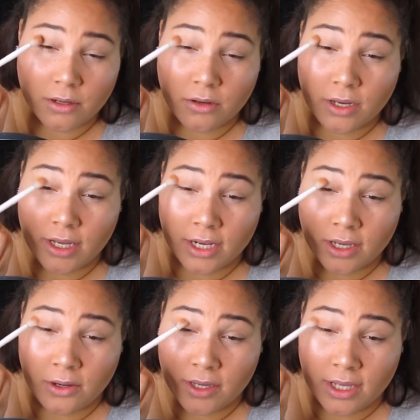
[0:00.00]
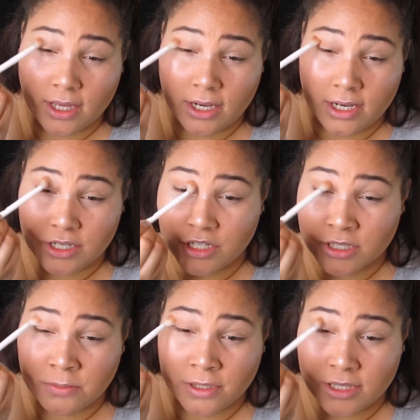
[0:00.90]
go ahead and go in and just put